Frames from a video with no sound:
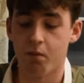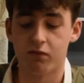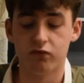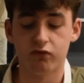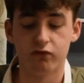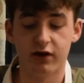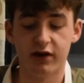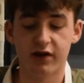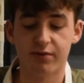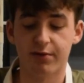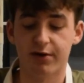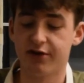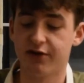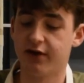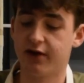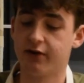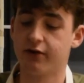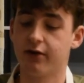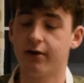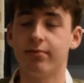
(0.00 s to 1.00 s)
Really spice
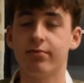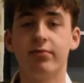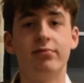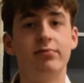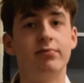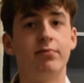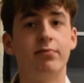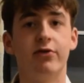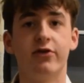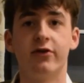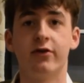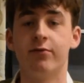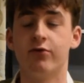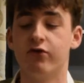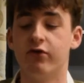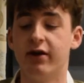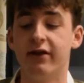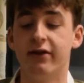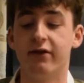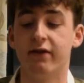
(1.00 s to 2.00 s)
things up, put some
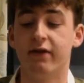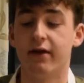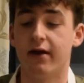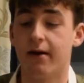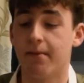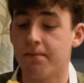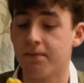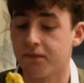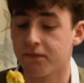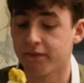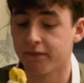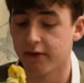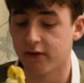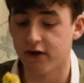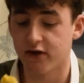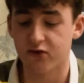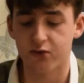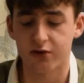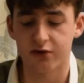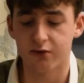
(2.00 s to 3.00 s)
greens in there.
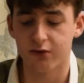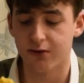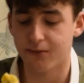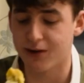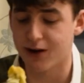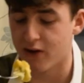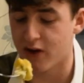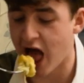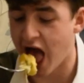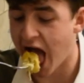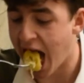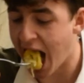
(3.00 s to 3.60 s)
That's what it's all about.